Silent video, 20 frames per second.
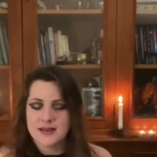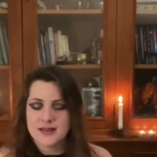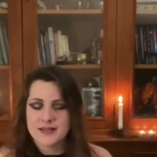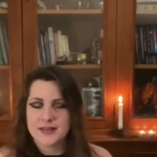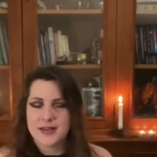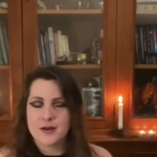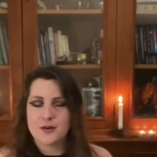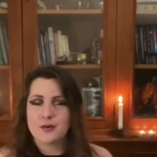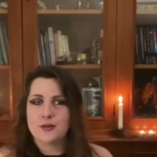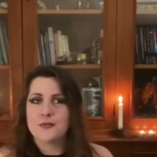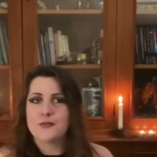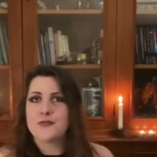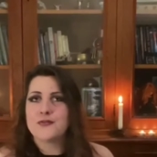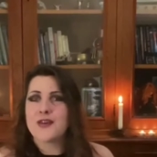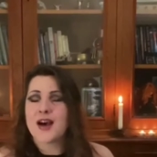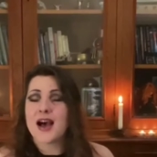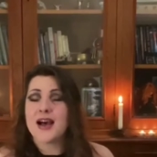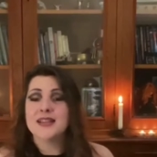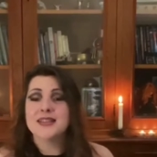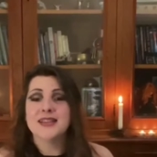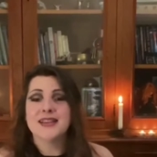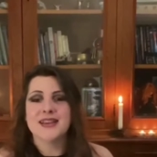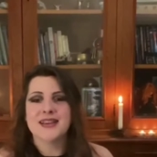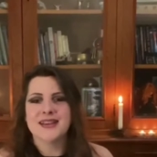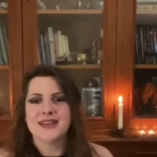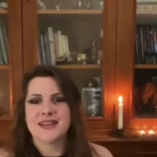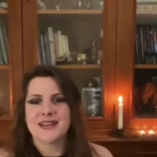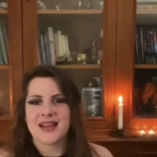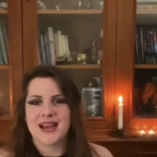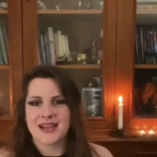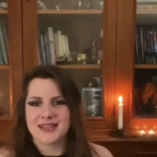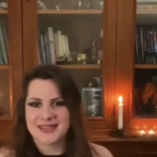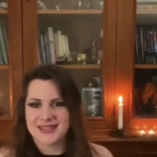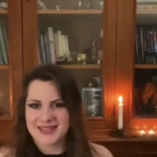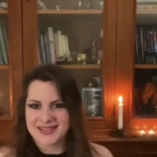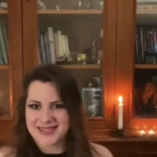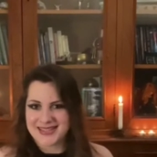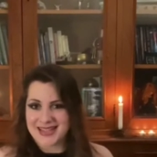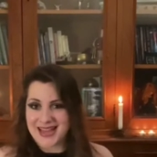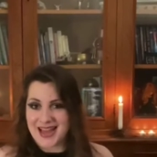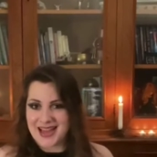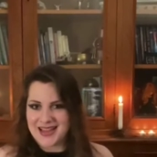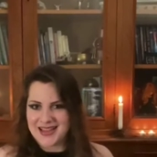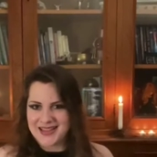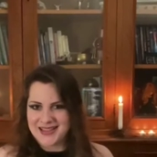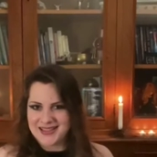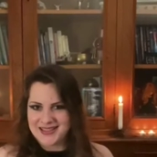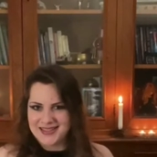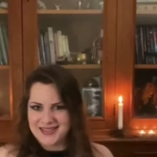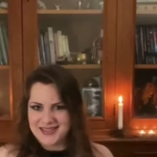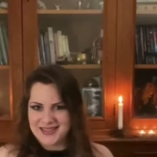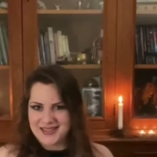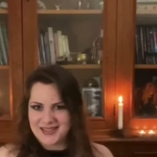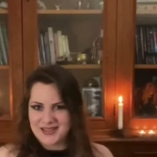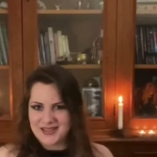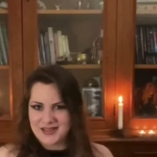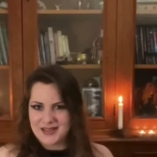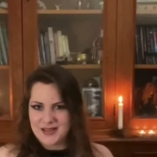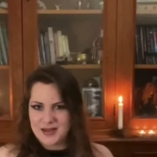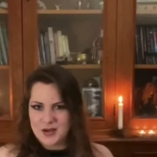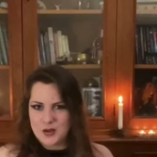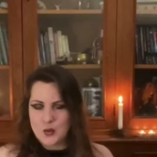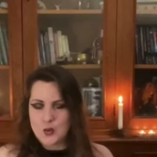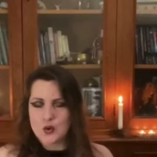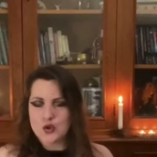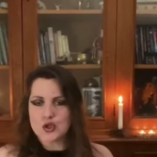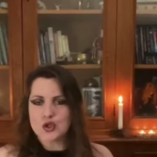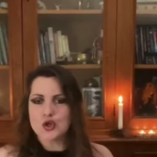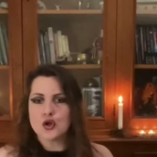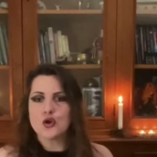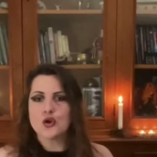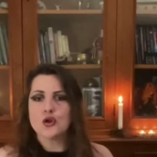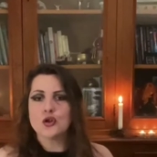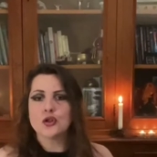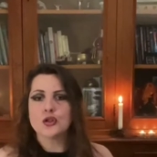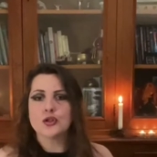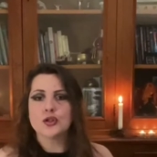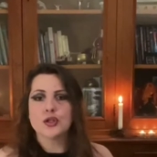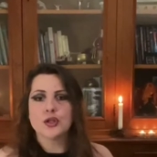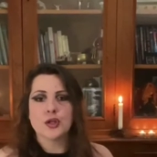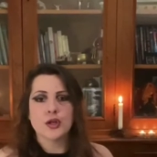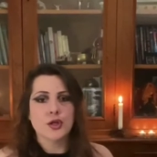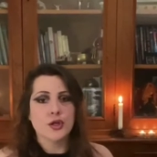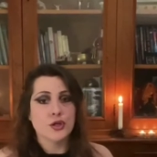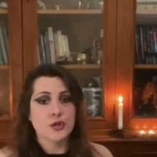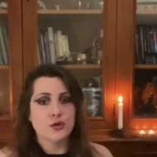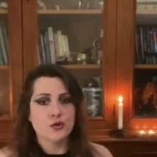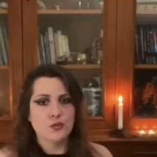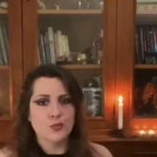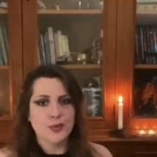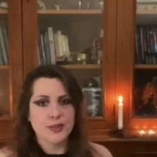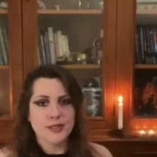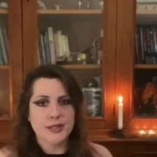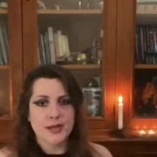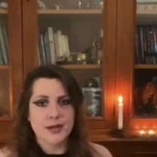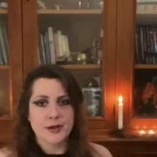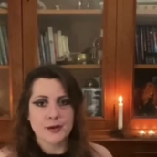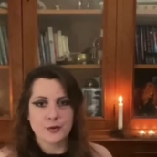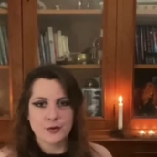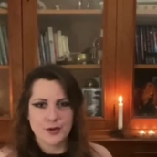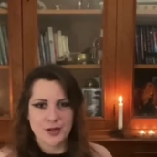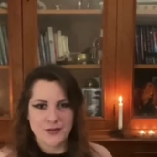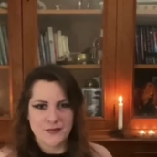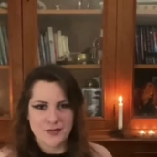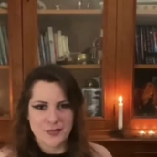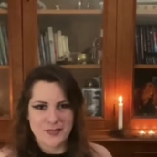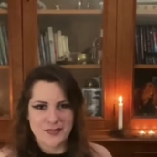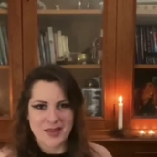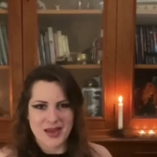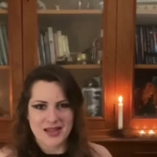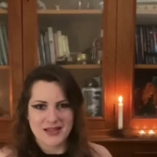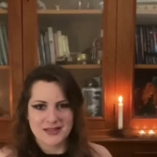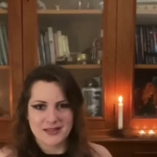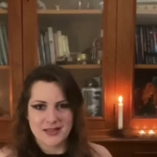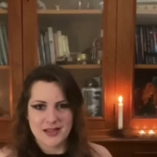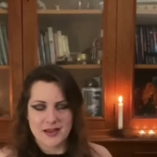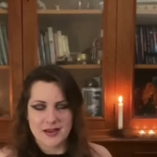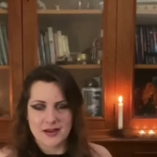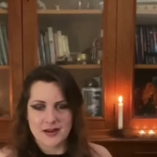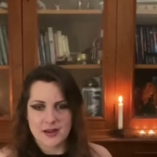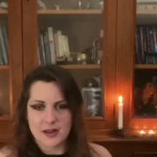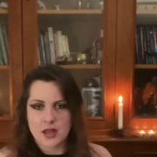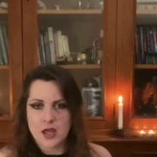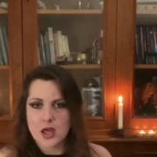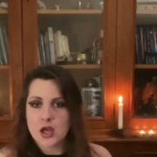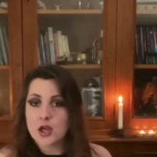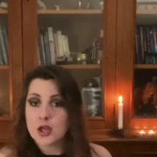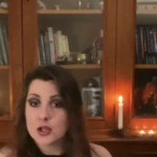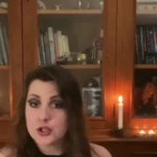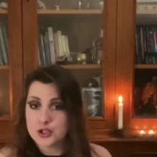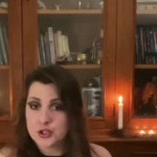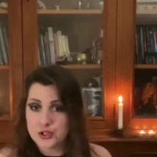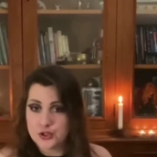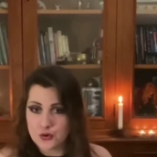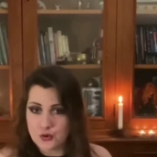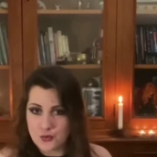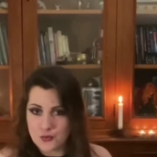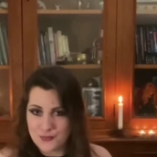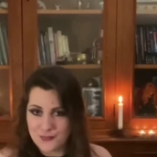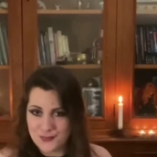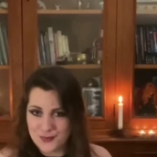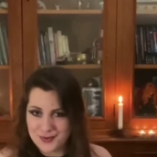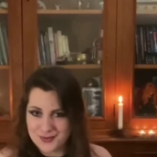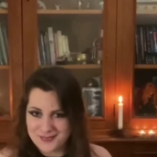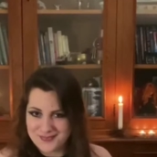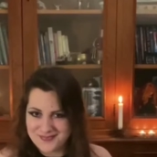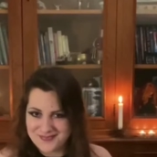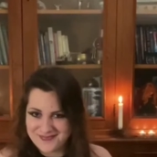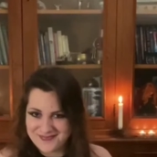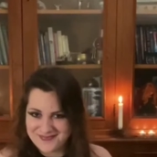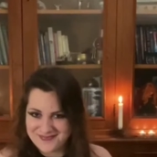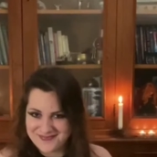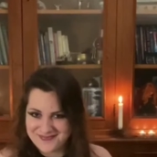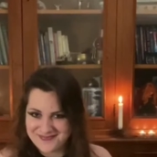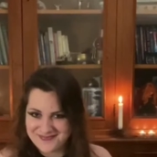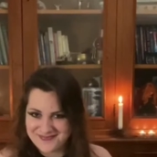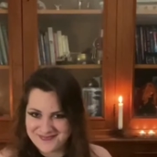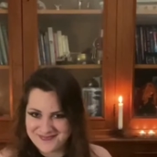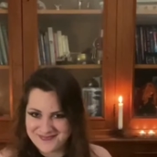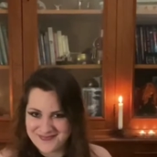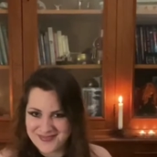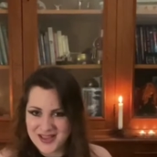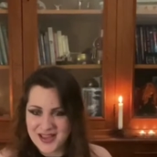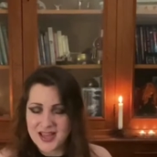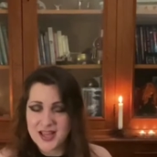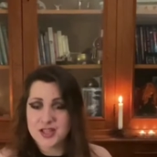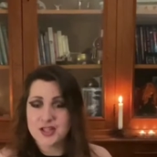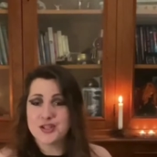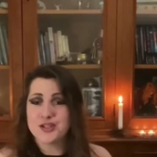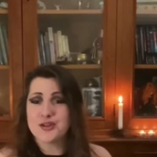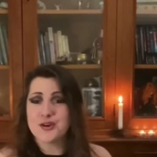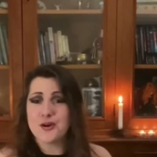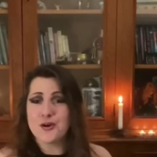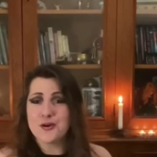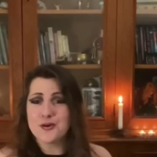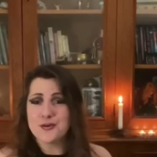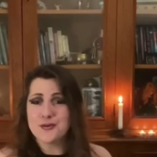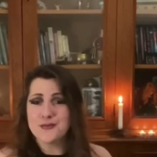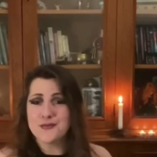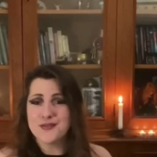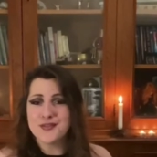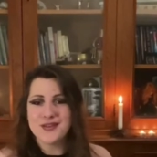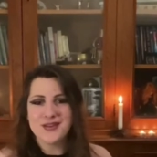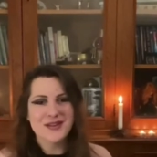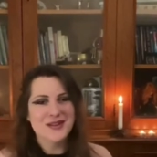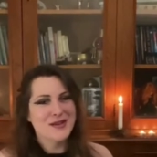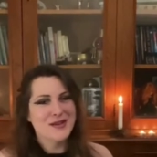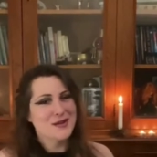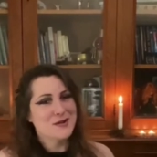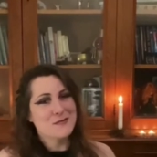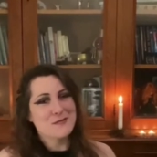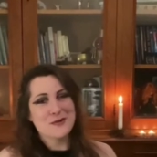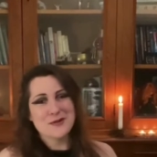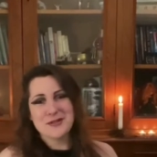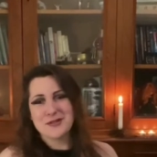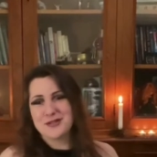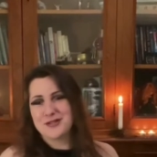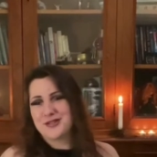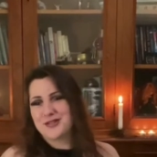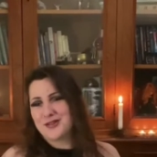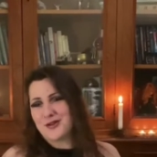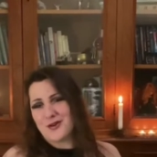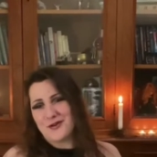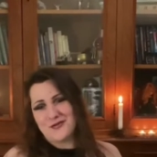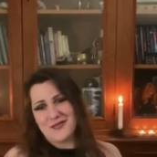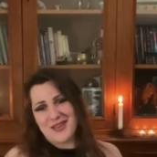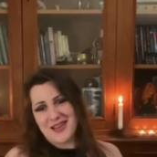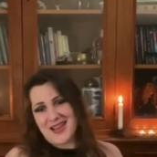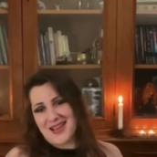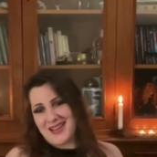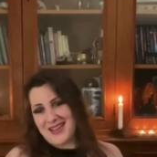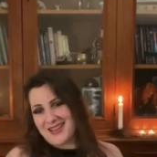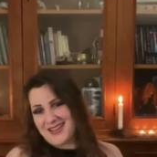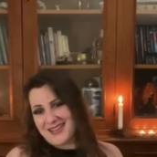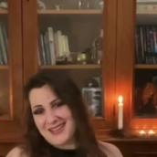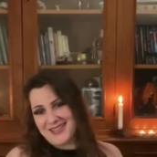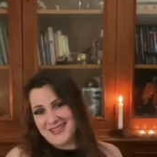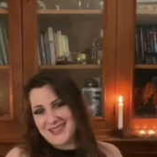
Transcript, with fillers: The old father at her side was called Jupiter or even better, Jove. Jove was jovial.